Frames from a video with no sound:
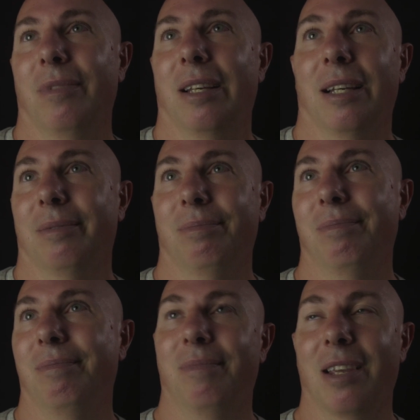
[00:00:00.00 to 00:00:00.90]

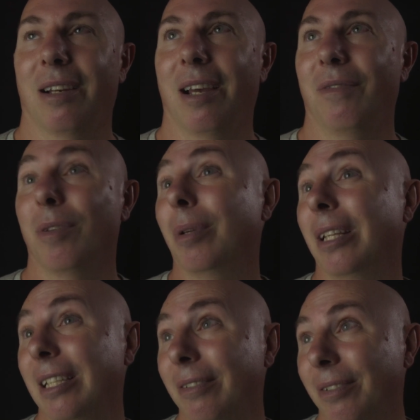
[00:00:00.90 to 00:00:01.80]
I have the
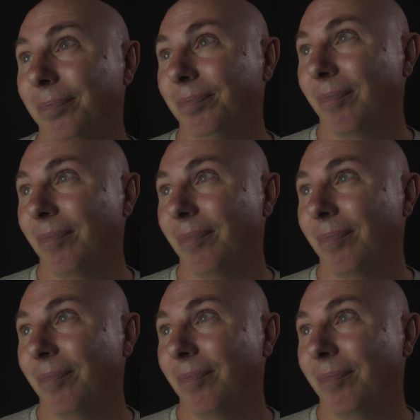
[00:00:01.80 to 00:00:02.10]
belief,